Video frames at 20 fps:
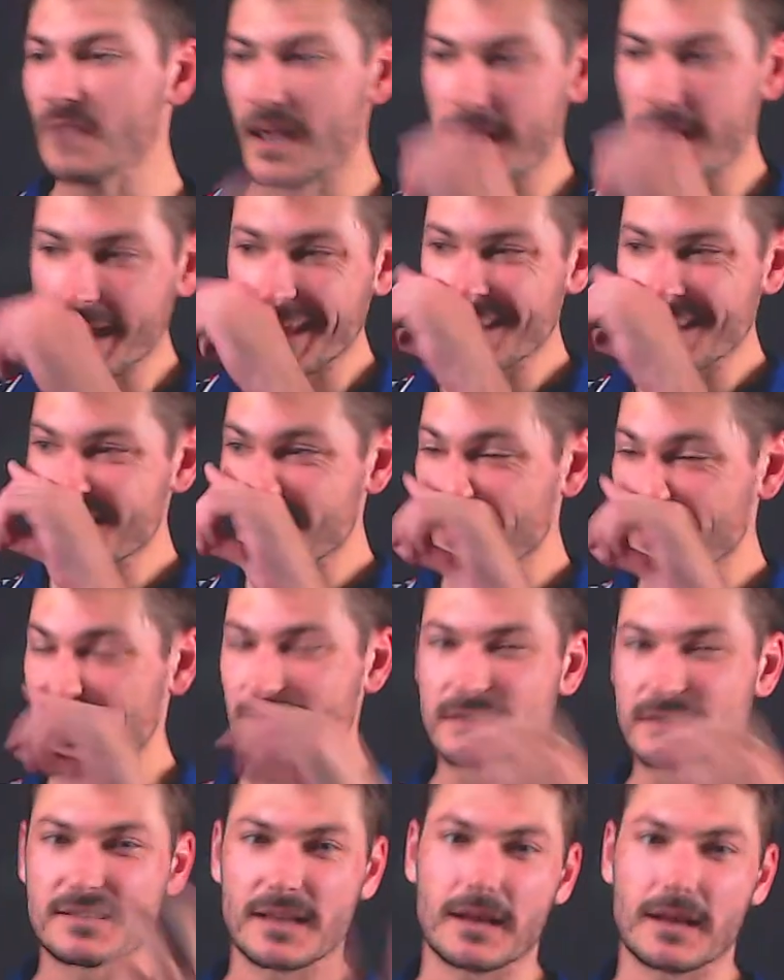And
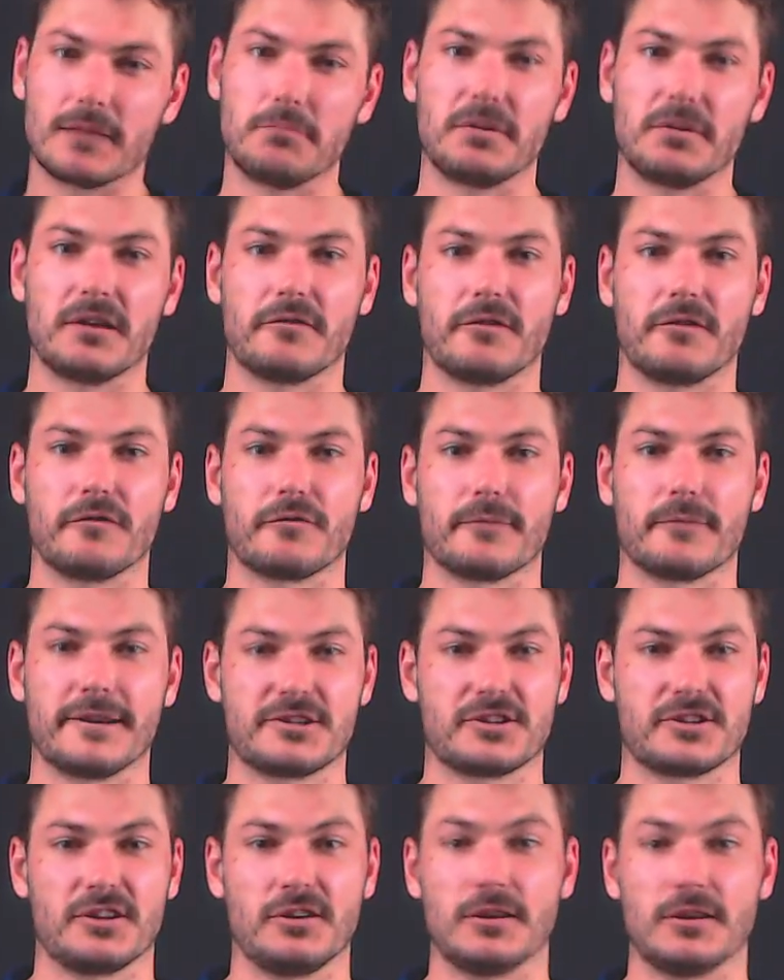the second bit of
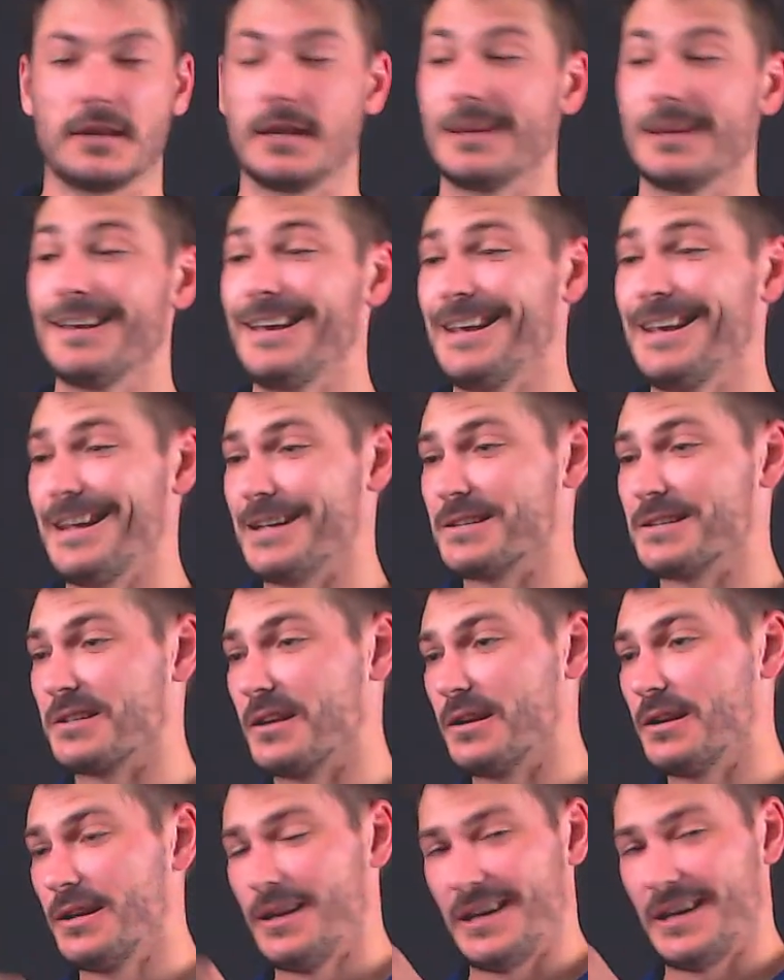information that you need is
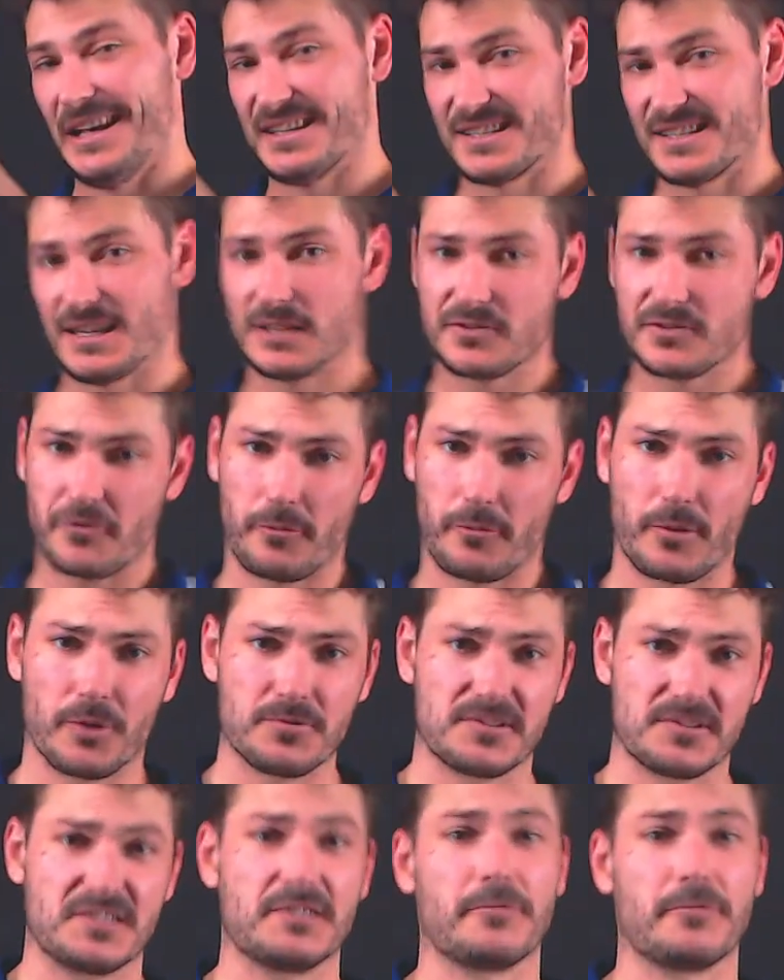that it starts from row
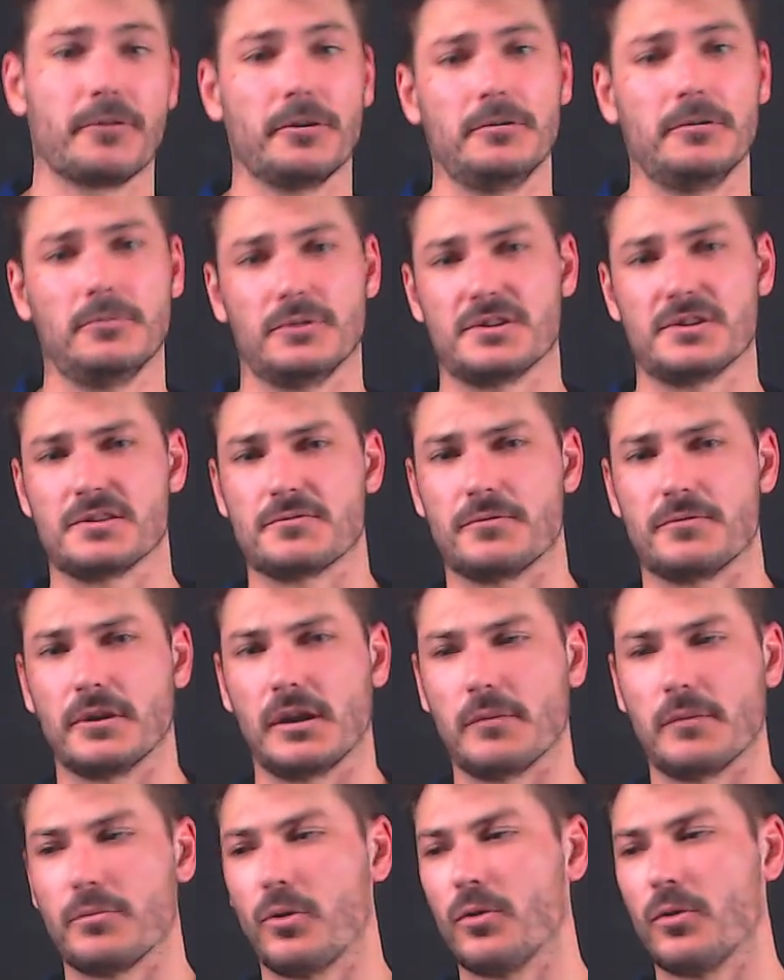0, which is
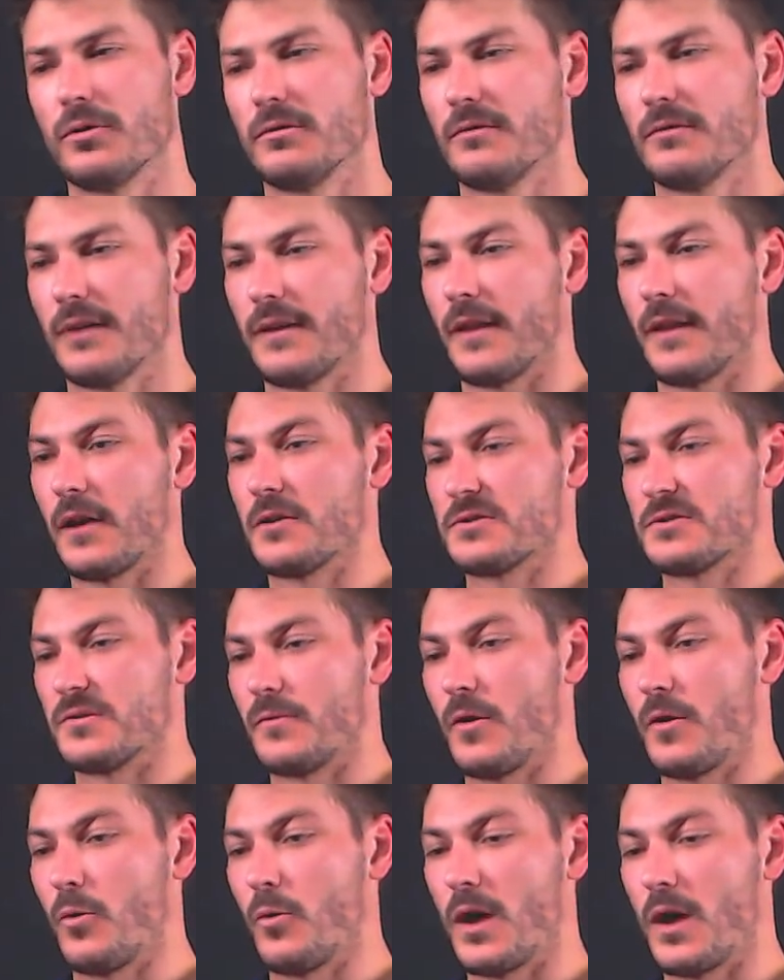really important, and then goes to
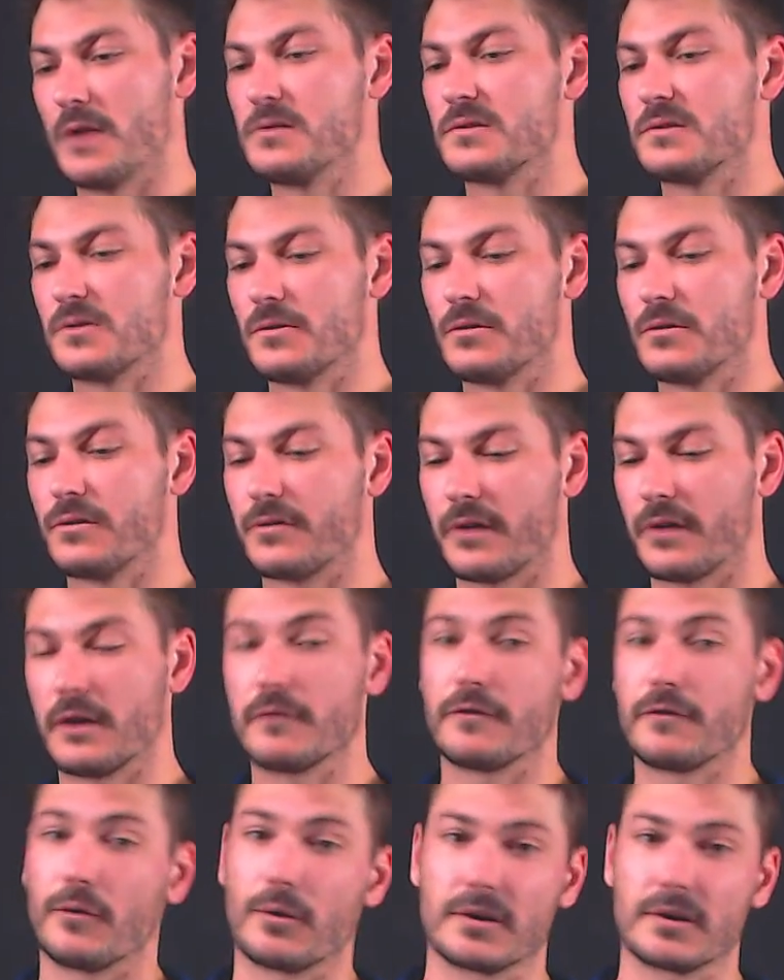row 1, 2, 3,
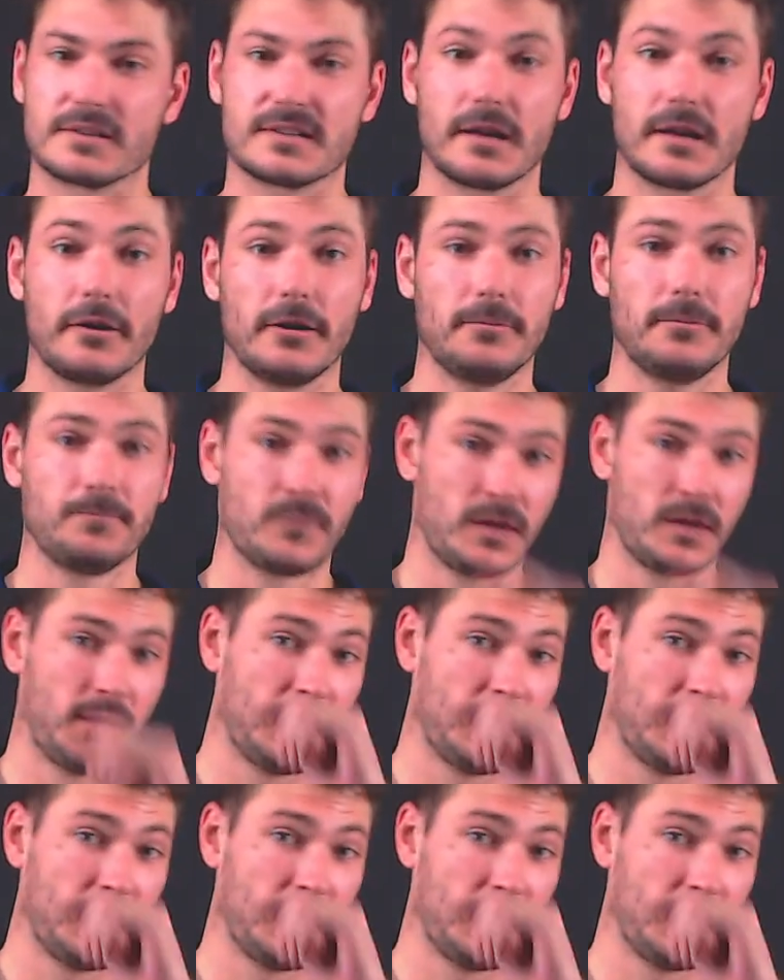4, etc.